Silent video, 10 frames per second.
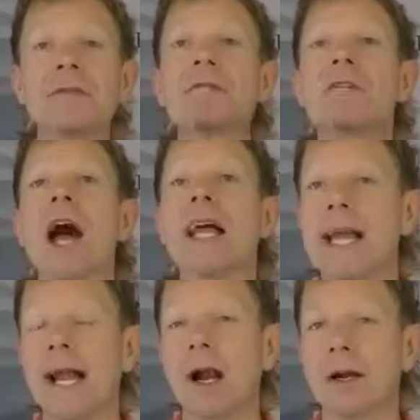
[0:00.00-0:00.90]
fine
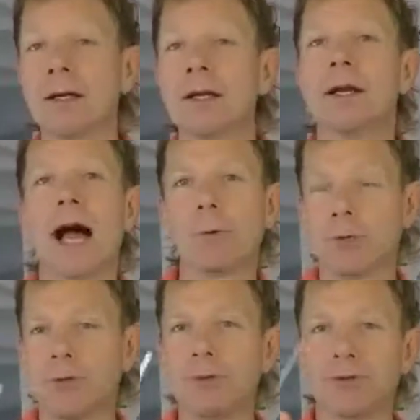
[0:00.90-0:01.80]
hair, I
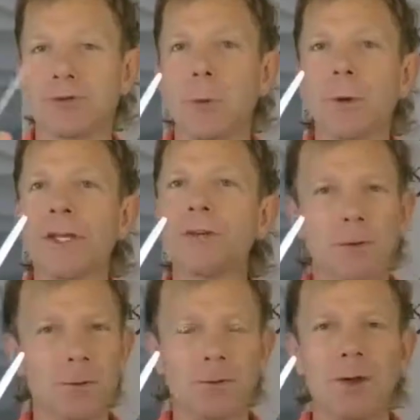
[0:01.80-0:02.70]
would use a 40
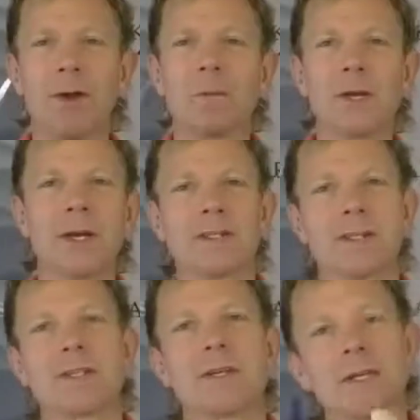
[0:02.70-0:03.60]
tooth because
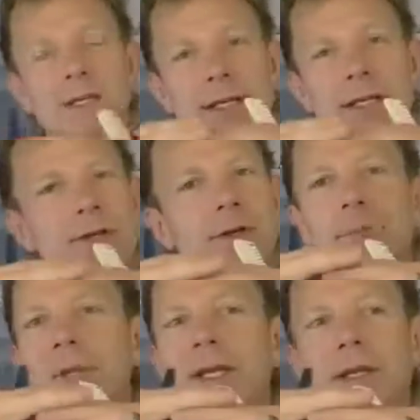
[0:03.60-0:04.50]
it's gonna
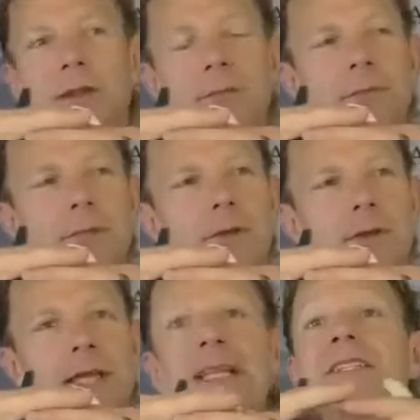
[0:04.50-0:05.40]
be the
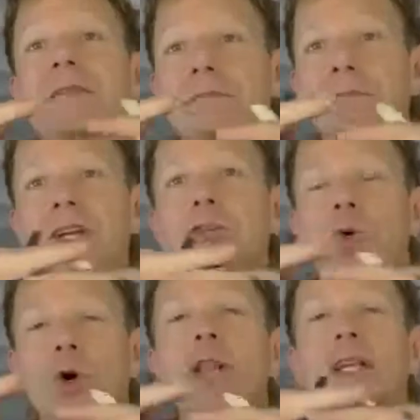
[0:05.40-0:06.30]
least
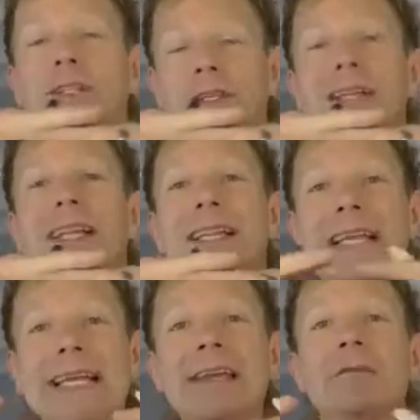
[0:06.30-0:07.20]
visual. It's gonna
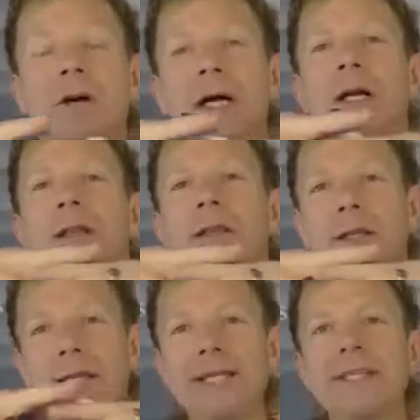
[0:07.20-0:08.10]
leave the
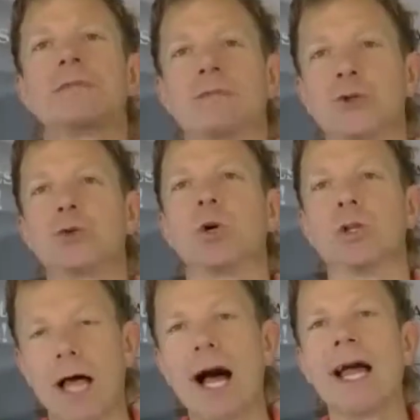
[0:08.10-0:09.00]
least visual
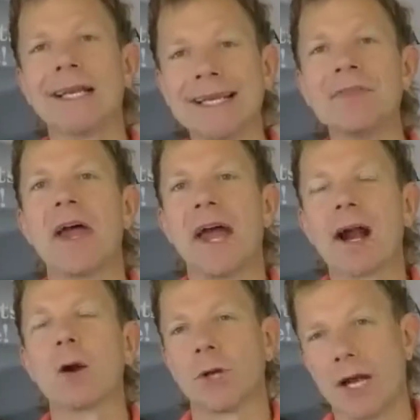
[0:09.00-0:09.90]
line in the
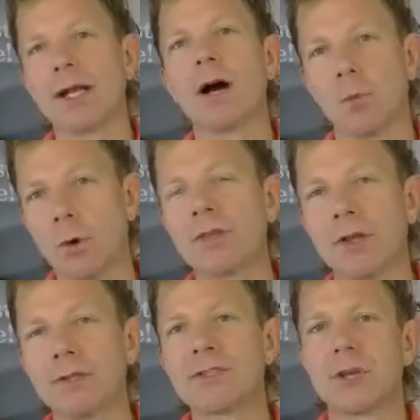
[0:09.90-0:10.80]
hair when I cut with
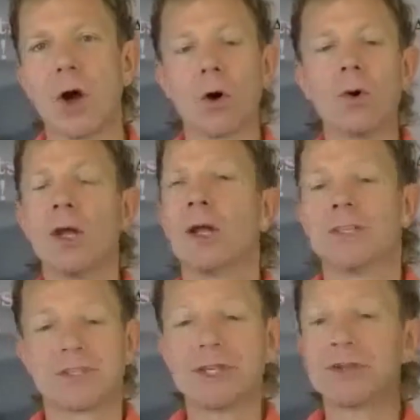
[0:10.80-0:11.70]
it. So
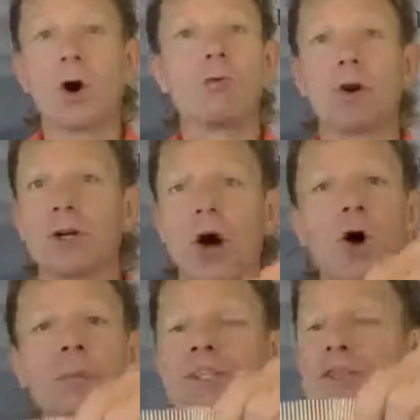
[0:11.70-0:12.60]
scissor over
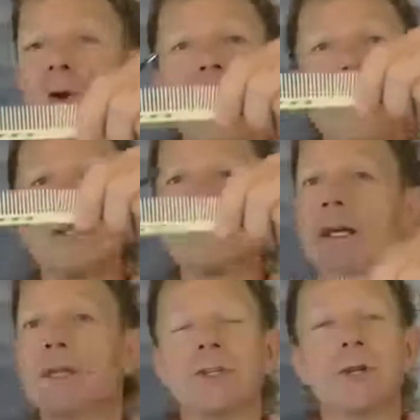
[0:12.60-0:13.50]
comb, it's great.
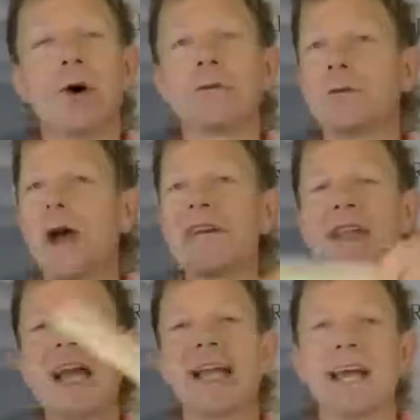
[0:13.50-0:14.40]
You know, if you have
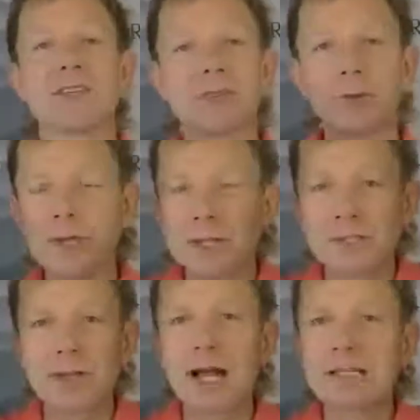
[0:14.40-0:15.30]
that guest who
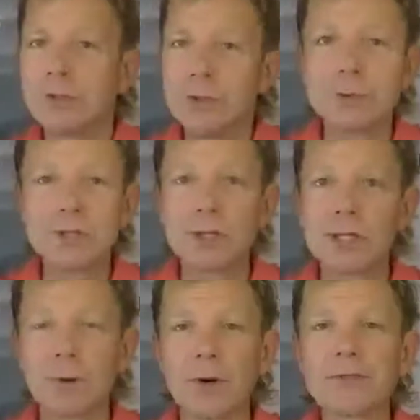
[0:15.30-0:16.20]
doesn't like to use
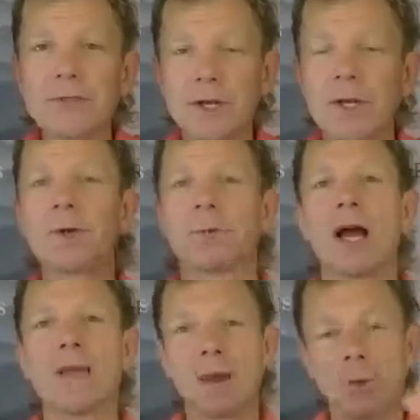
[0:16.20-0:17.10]
clippers,
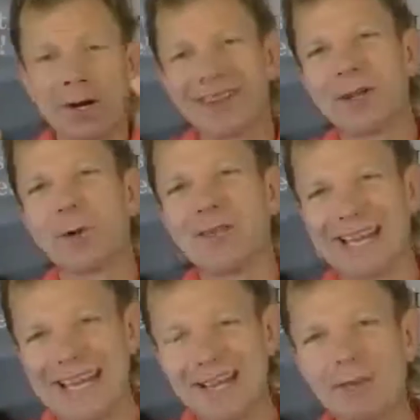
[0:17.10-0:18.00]
right? They want a little
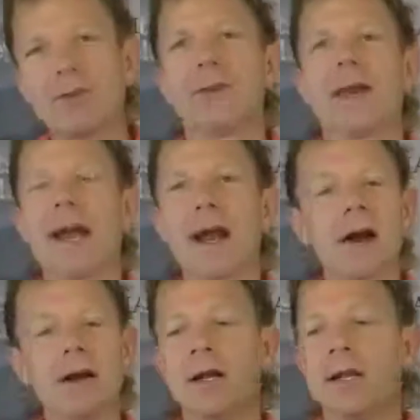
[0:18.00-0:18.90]
length to the
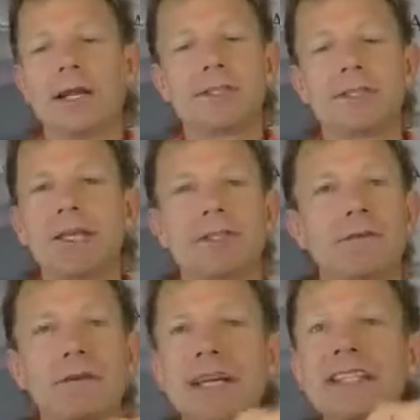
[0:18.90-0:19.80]
hair. It's a
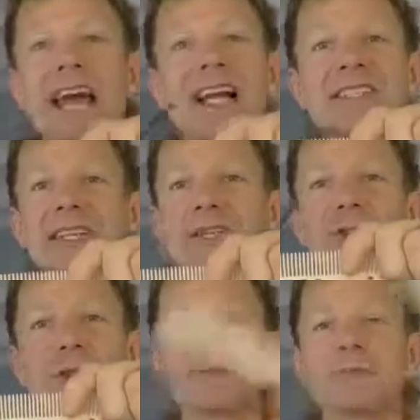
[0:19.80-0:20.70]
fantastic
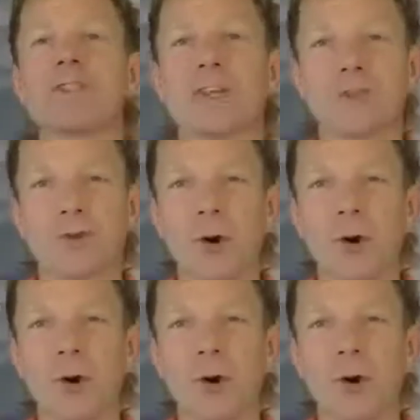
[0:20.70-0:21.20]
shear for scissor